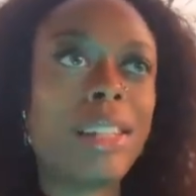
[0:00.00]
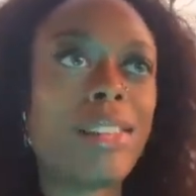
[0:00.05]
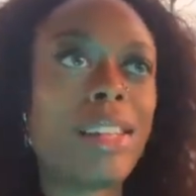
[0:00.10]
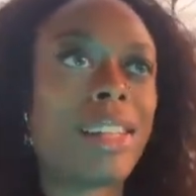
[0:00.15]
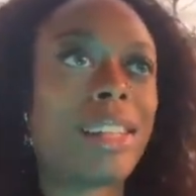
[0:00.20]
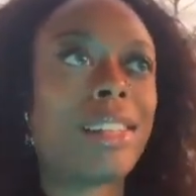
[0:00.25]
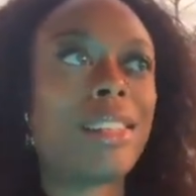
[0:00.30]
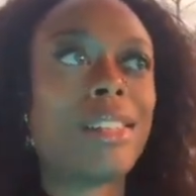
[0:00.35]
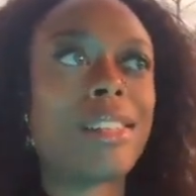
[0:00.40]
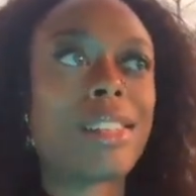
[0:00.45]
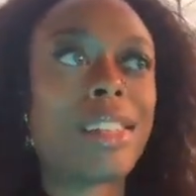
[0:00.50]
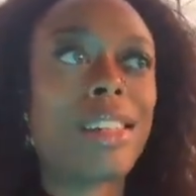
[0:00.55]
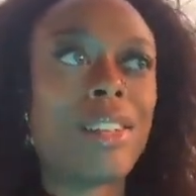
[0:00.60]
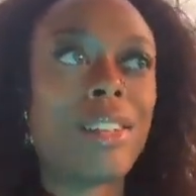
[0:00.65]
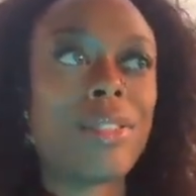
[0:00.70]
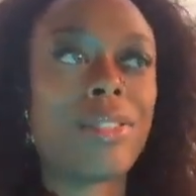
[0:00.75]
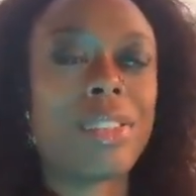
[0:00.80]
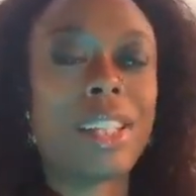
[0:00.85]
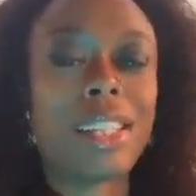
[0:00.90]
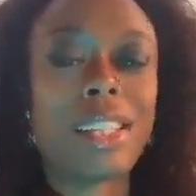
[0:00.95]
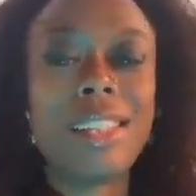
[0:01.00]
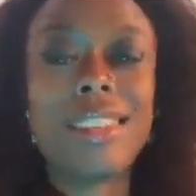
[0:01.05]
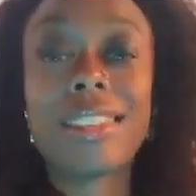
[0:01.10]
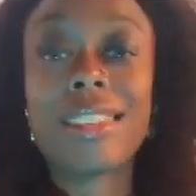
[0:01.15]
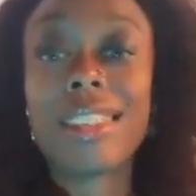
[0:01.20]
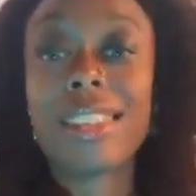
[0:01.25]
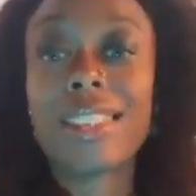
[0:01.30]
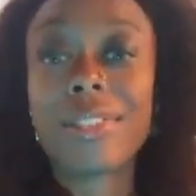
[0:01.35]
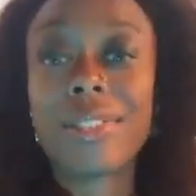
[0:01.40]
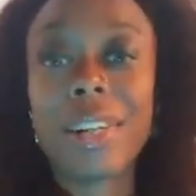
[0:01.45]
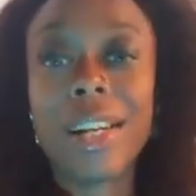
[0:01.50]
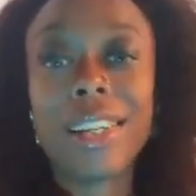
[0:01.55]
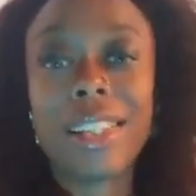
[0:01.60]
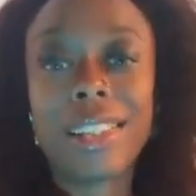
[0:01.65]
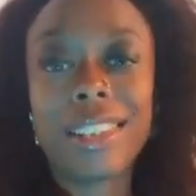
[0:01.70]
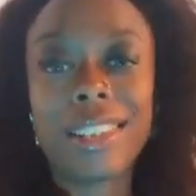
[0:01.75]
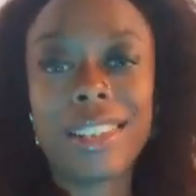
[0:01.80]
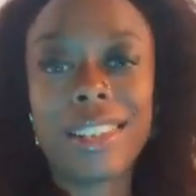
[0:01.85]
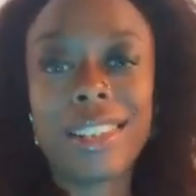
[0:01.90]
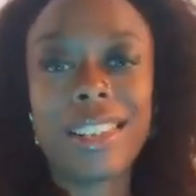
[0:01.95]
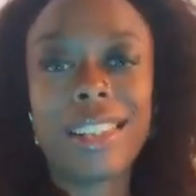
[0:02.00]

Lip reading: And then checking yourself, is this right?